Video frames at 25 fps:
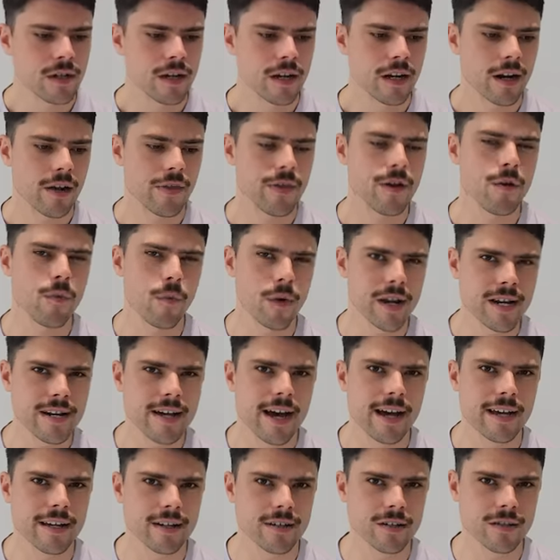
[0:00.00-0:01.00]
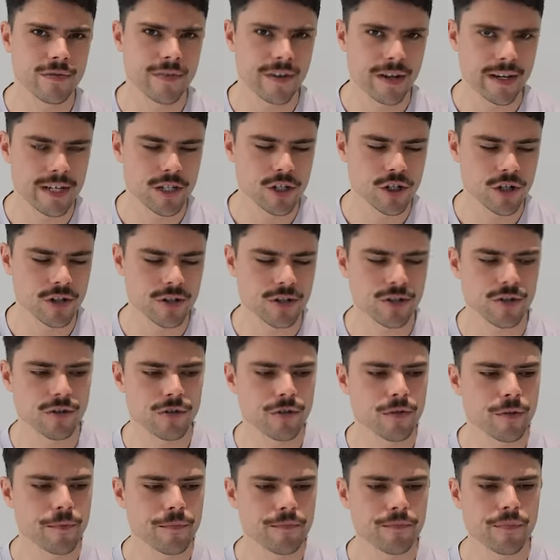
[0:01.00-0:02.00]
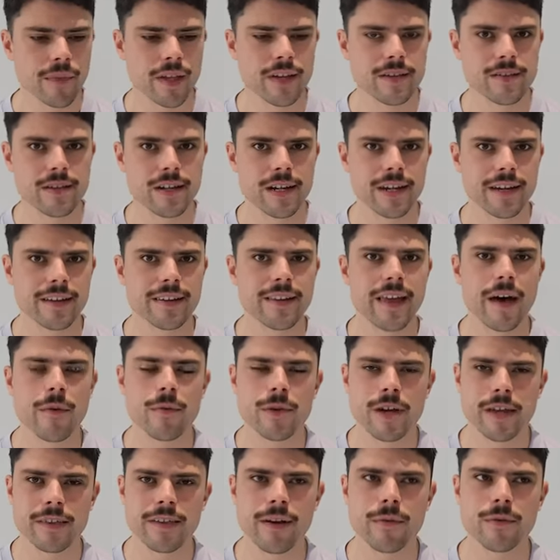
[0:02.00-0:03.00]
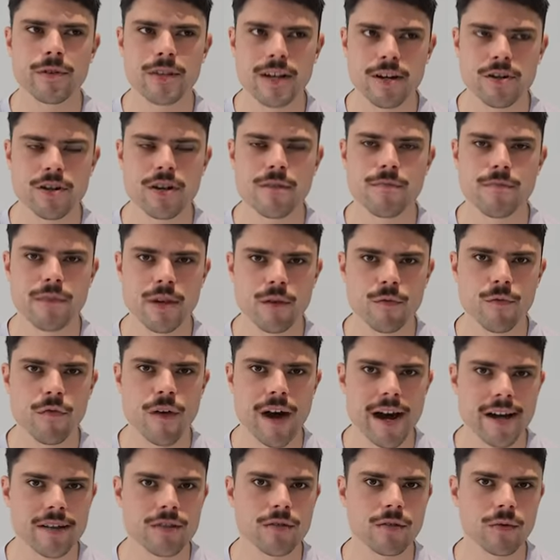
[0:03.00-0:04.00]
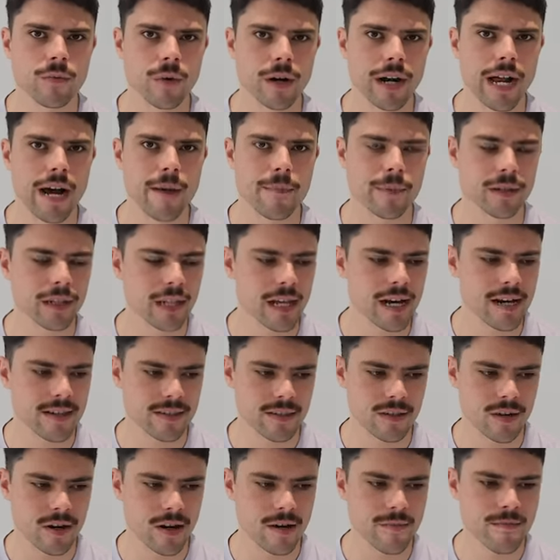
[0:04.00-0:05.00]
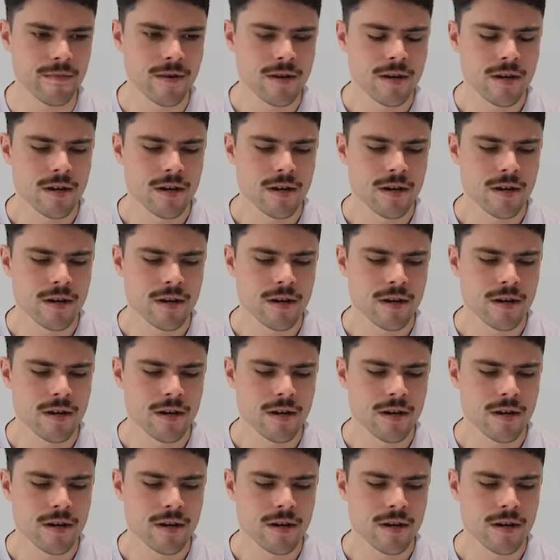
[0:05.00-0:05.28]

And I think Windhager's injured too, isn't he? And that, that was actually a big factor in what happened last time